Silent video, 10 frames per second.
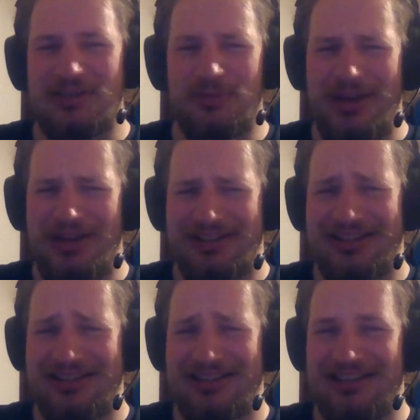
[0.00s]
it's weird.
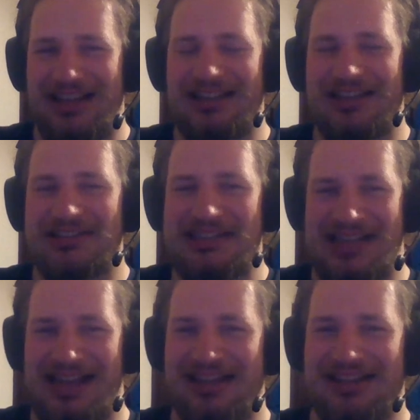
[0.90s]
Like that, the
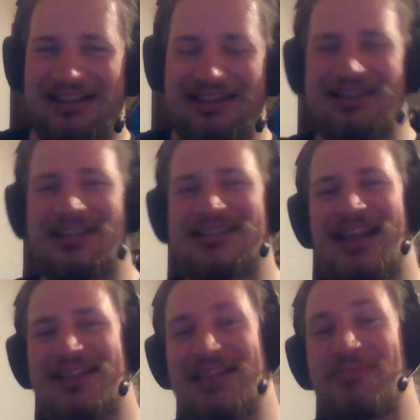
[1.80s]

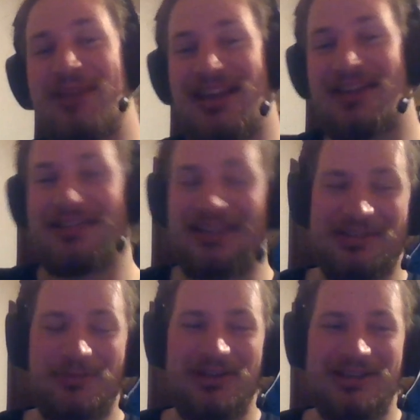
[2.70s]
salads they make, I think that's
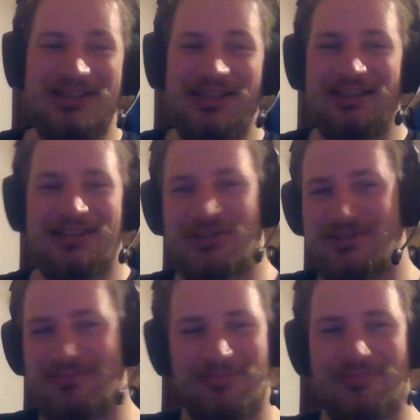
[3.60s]
the weirdest thing because they
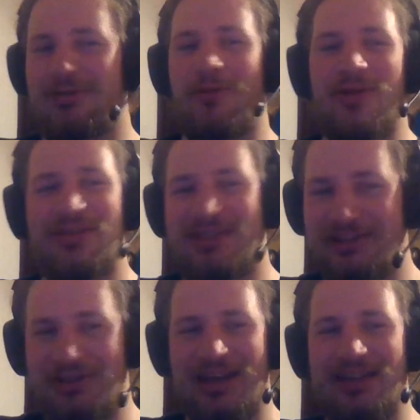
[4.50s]
just throw
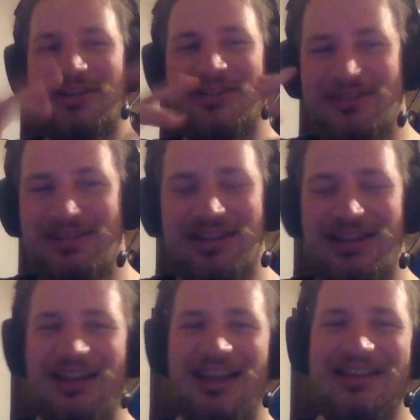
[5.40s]
everything together,
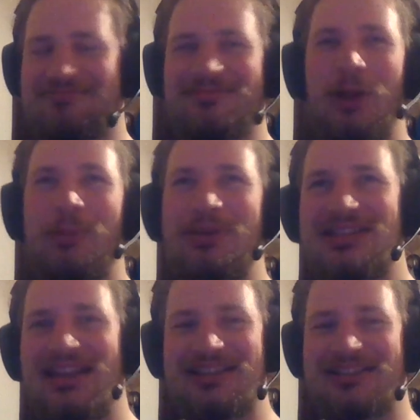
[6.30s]
like
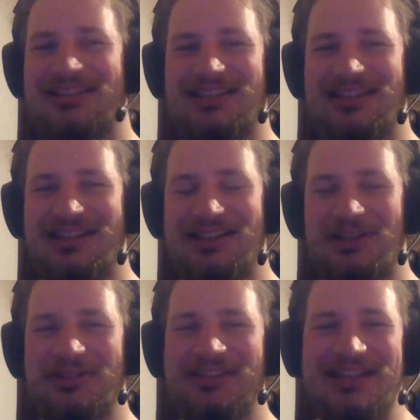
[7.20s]
almost like you
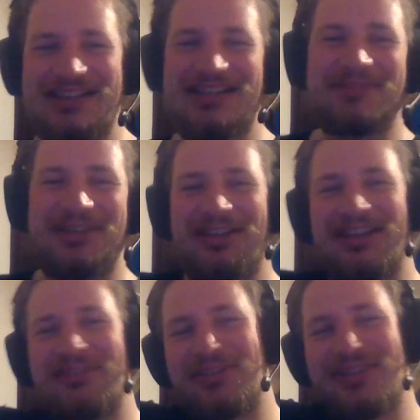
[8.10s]
know, something you
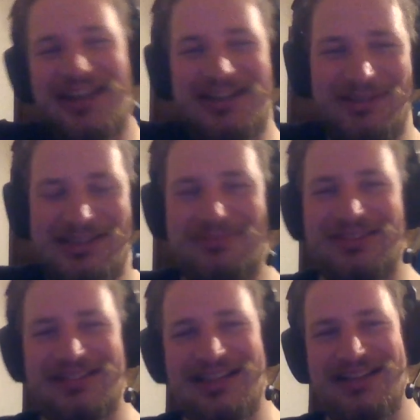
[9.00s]
give to the animals,
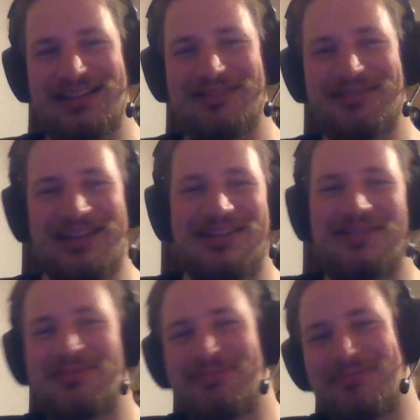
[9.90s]
but then
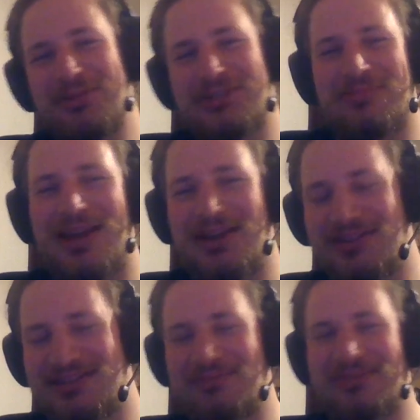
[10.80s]
you put some mayo
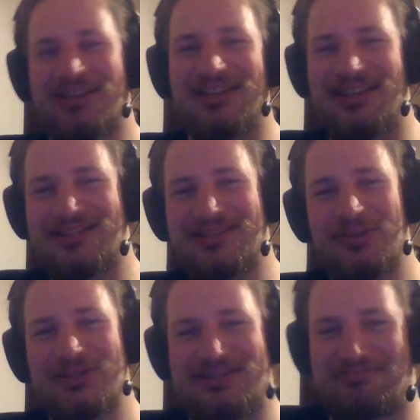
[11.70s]
on something and then it
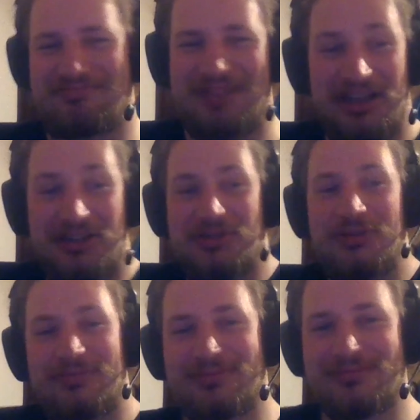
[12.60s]
looks like it's good.
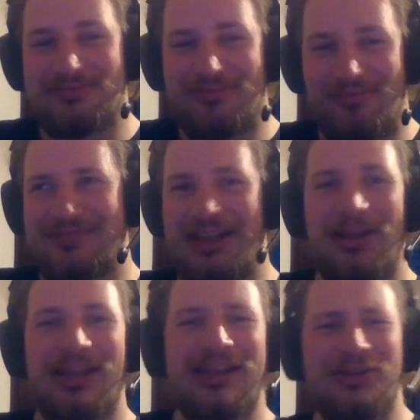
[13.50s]
I don't know,
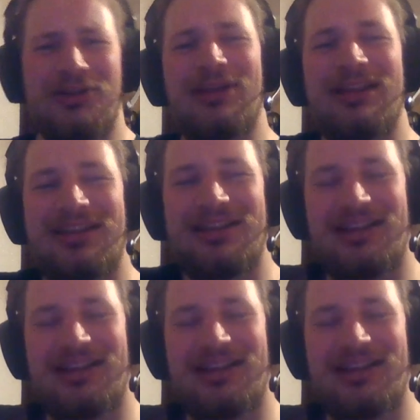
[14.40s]
like, do you know, like